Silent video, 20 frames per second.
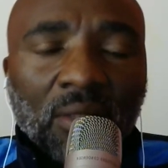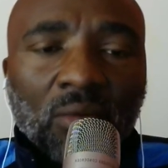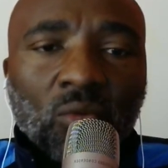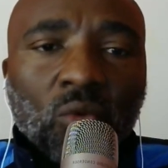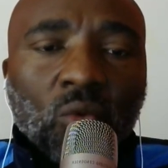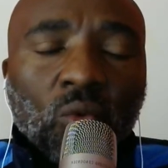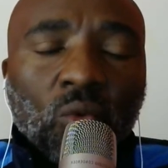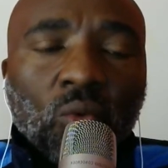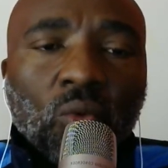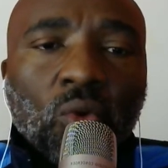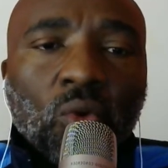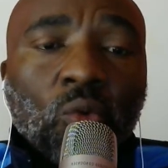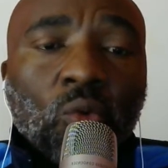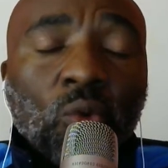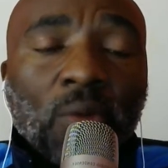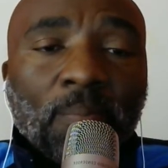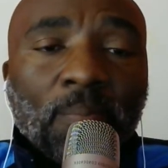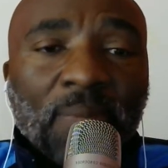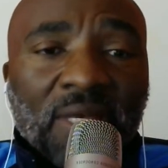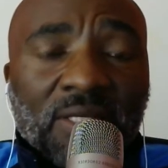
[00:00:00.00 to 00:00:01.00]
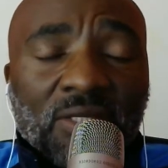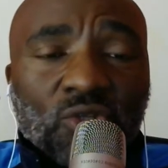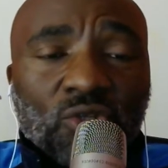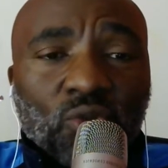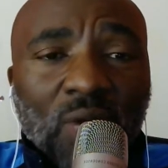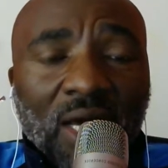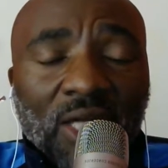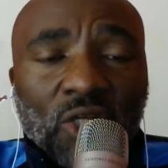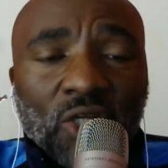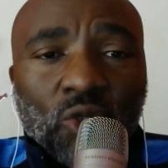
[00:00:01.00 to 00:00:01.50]
We're busy
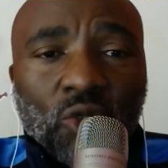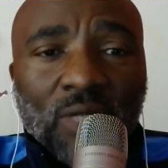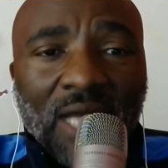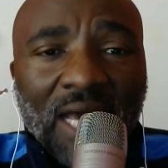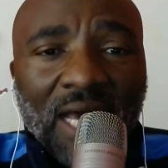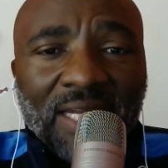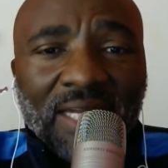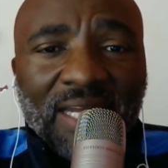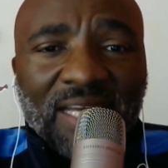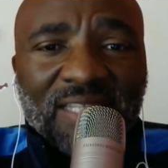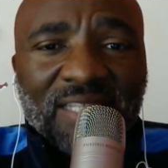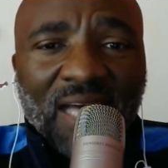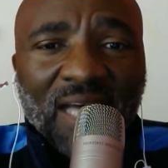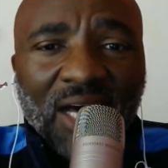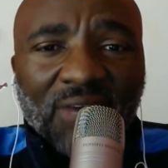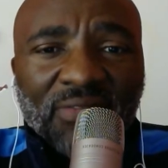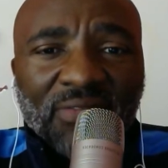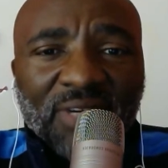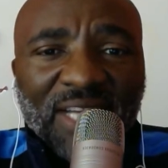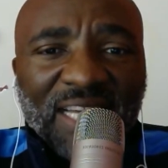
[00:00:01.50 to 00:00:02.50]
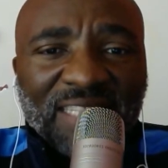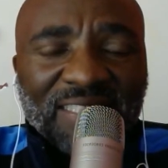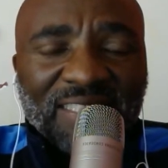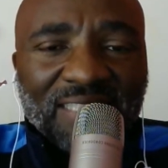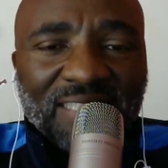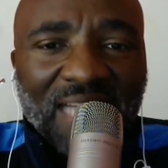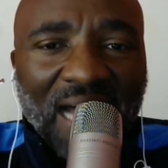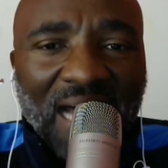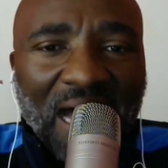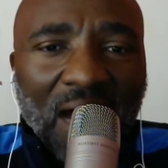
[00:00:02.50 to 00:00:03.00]
trying to unite as Africans
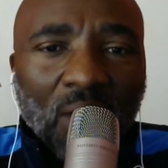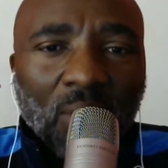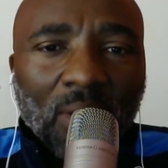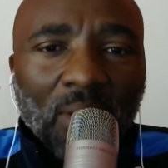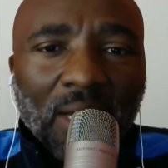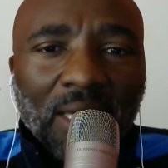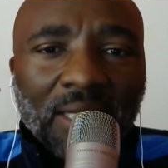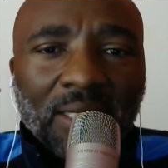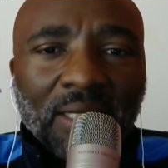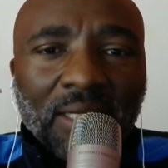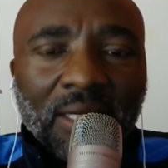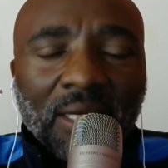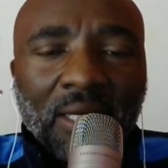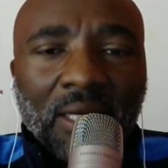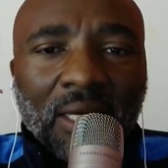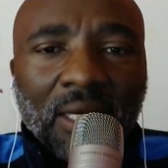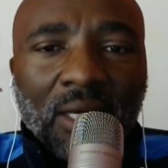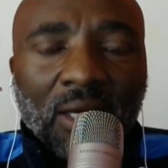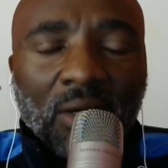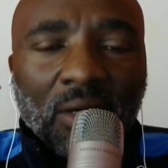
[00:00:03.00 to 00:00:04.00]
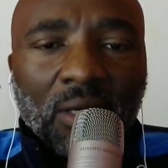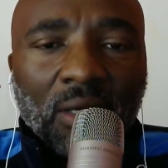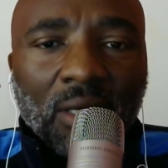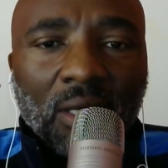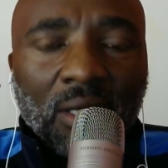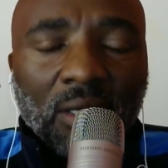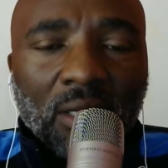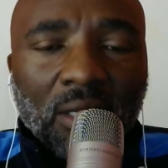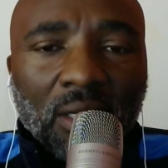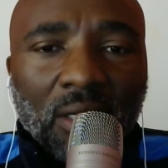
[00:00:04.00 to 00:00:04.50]
now,
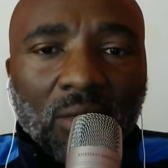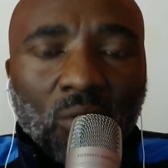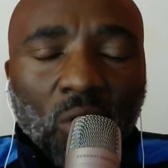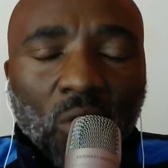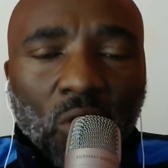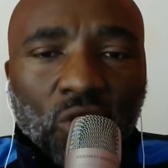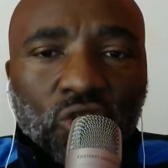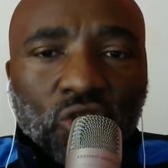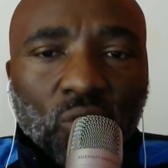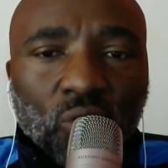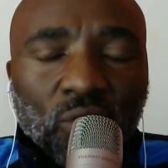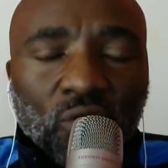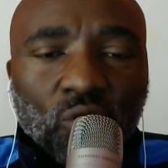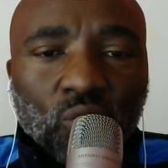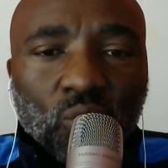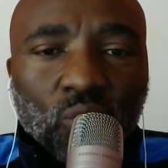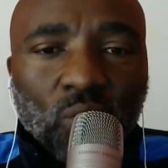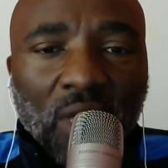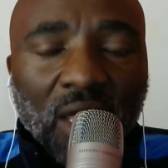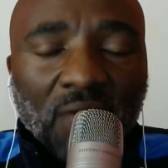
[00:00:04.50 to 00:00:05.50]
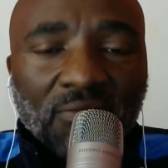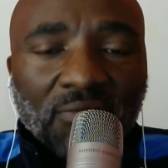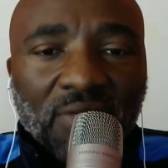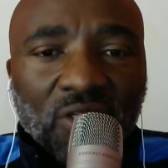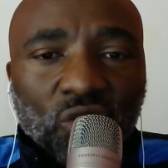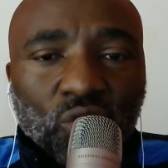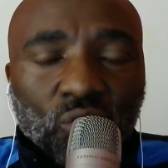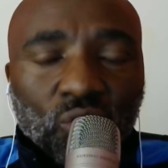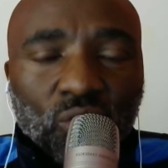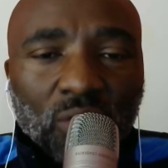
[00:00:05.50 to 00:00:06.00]
and also we do have
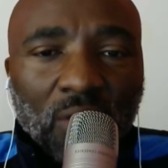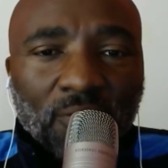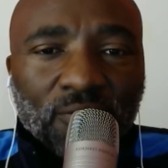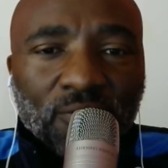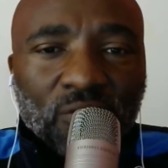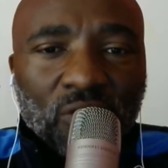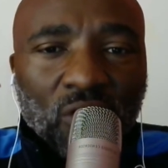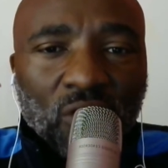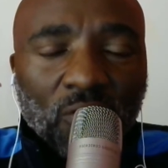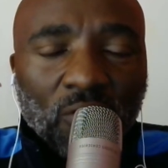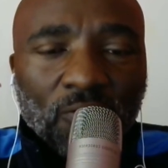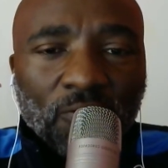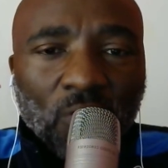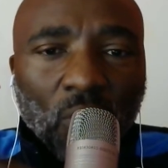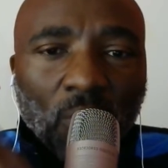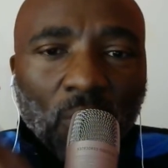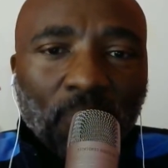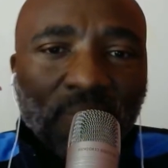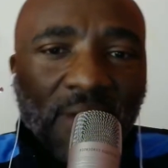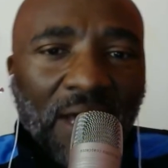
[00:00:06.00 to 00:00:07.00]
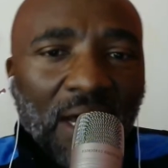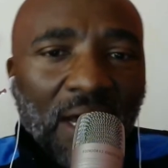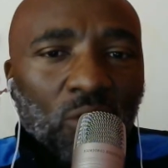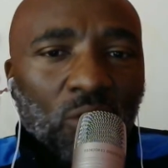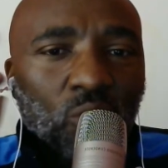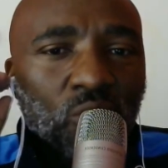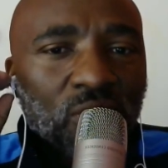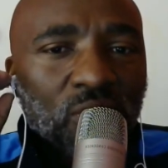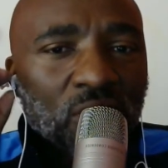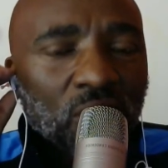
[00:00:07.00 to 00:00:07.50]
issues of xenophobia. You
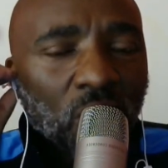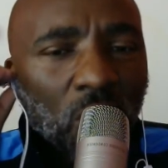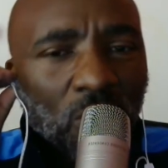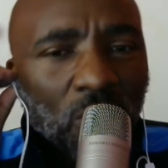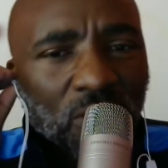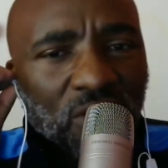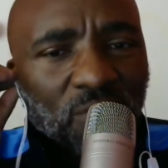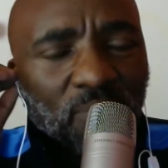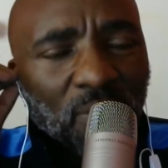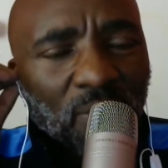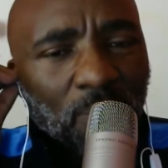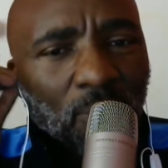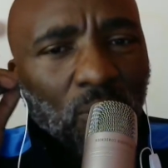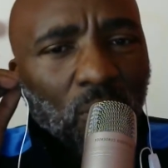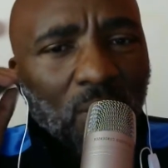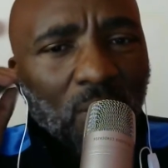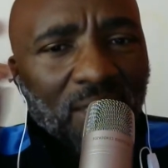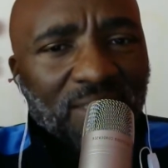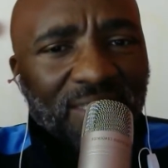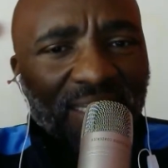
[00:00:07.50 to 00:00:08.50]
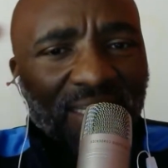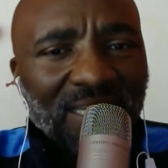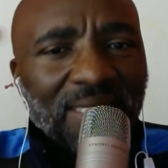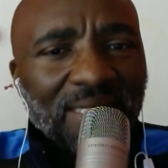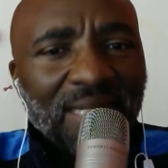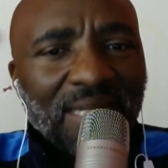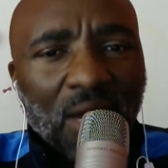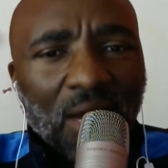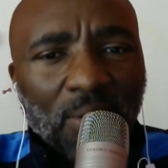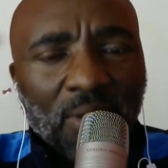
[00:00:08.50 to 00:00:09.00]
see all these people who are saying
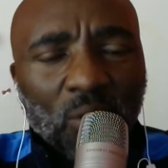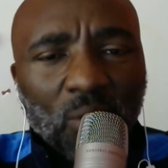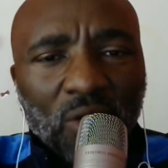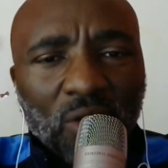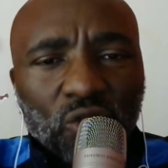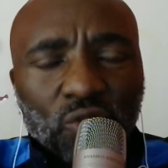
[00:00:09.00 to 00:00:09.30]
now they want to